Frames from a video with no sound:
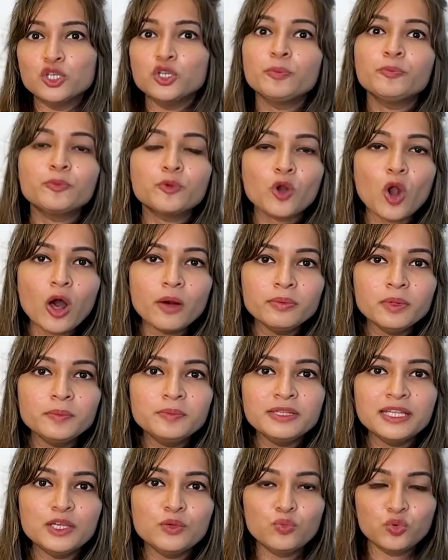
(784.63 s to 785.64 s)
You
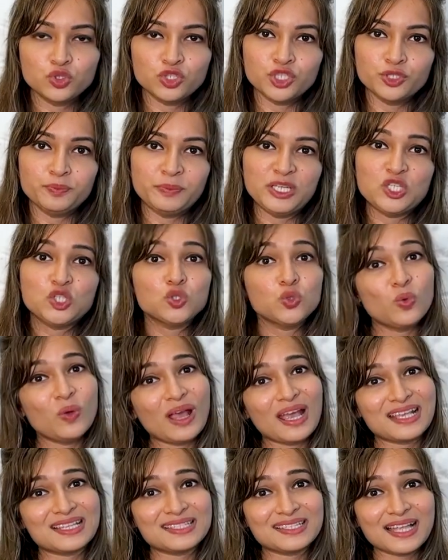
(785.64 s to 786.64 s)
probably wouldn't be too
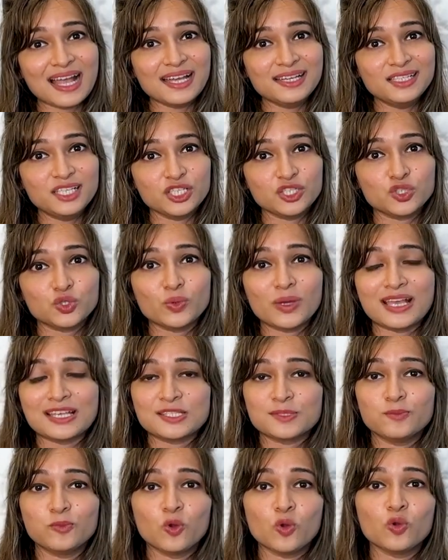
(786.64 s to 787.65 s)
excited to
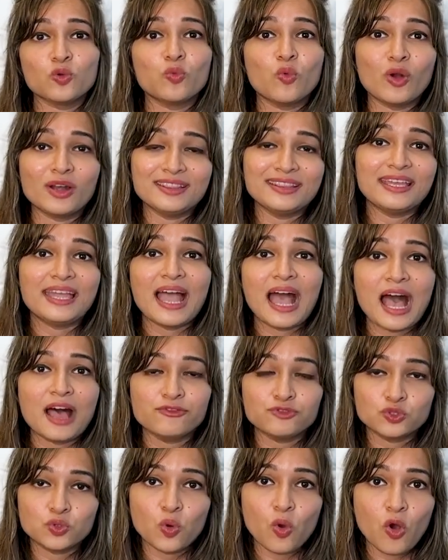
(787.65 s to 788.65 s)
explore what they
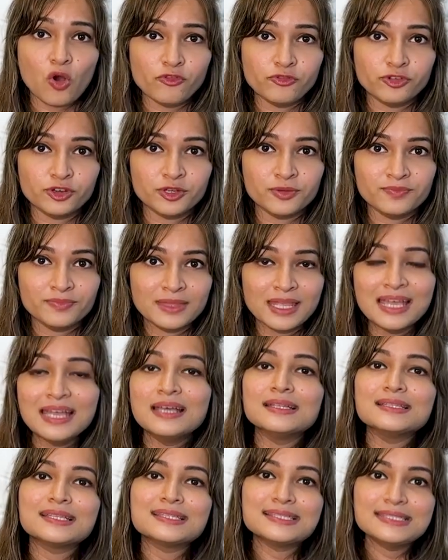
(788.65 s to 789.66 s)
have to offer.
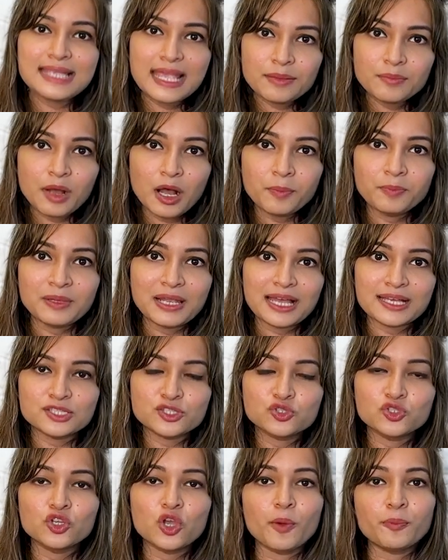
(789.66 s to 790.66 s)
The same
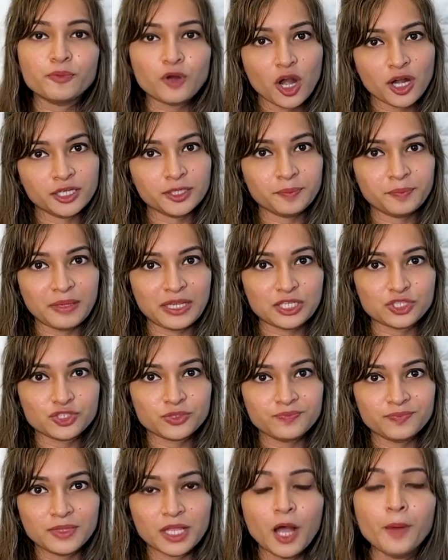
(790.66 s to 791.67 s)
applies to your product
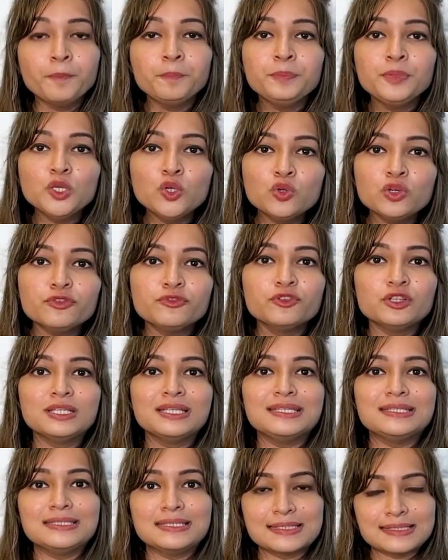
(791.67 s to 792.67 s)
page. A
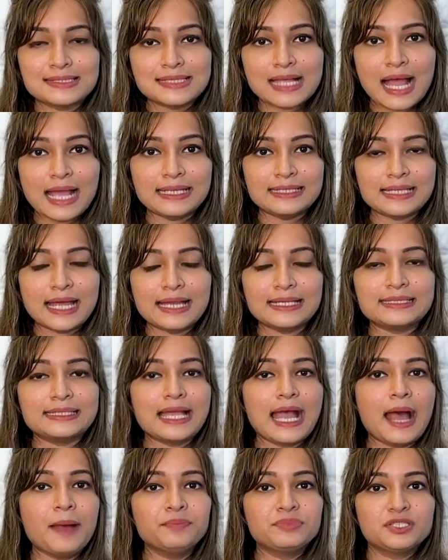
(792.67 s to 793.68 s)
beautifully designed and
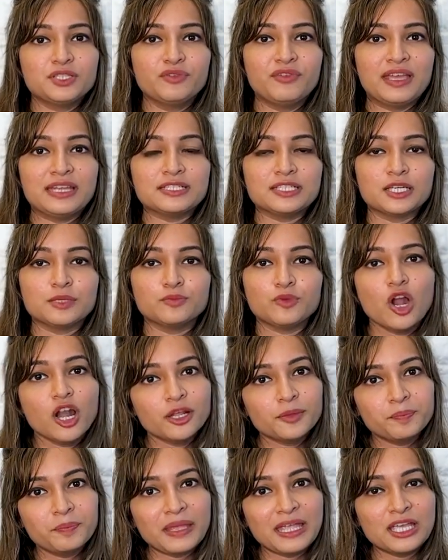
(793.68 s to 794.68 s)
captivating
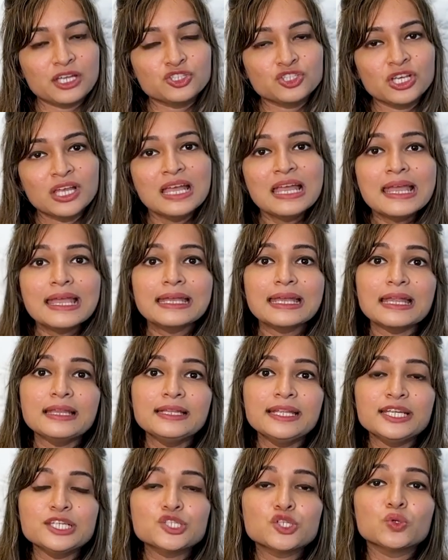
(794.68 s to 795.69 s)
product page can
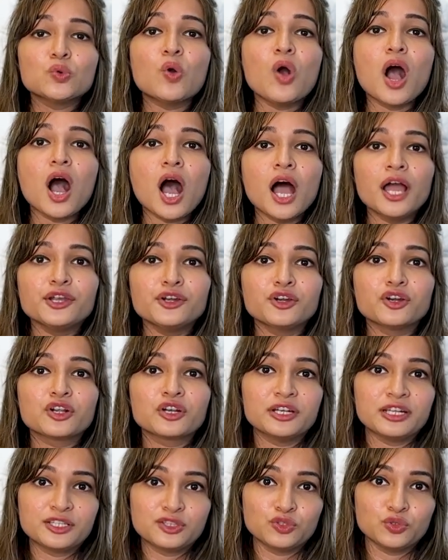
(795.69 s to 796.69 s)
lead to higher
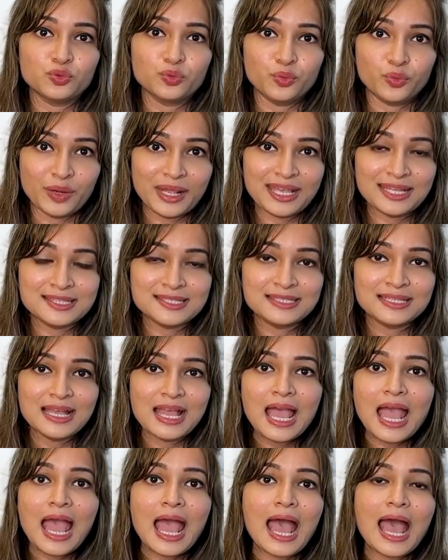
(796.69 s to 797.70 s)
click through rates
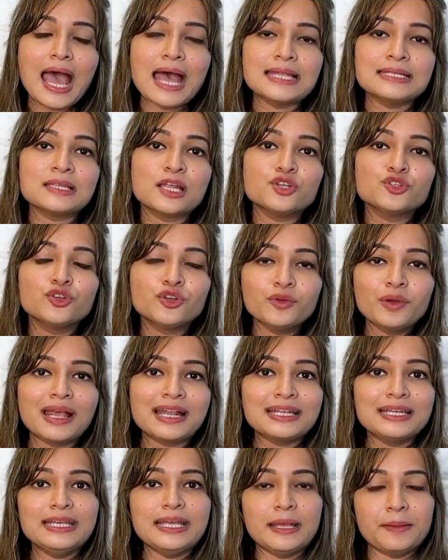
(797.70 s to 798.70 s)
and
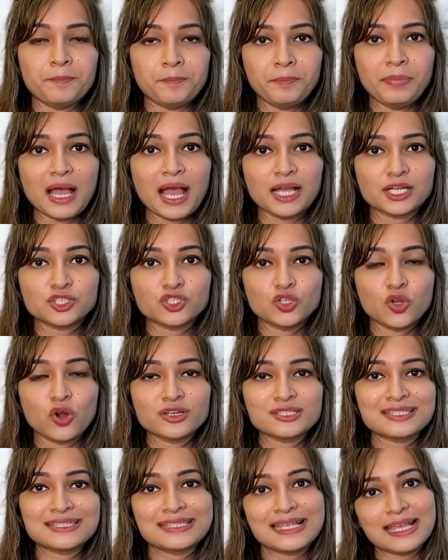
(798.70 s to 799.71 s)
directly impact
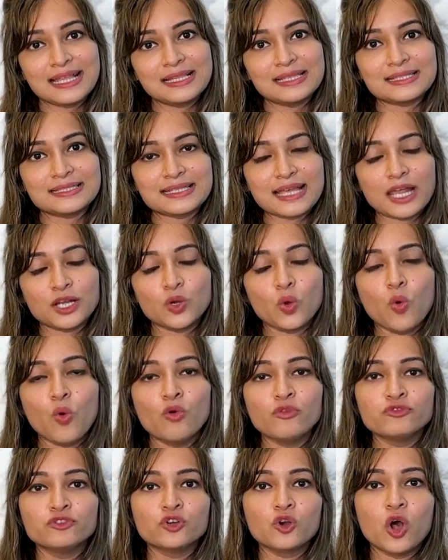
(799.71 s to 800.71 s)
your sales and
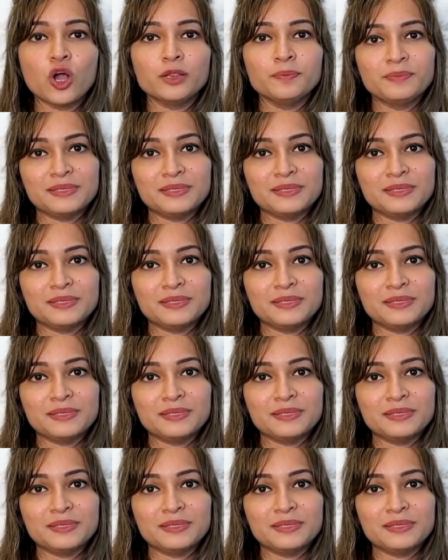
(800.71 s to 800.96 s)
overall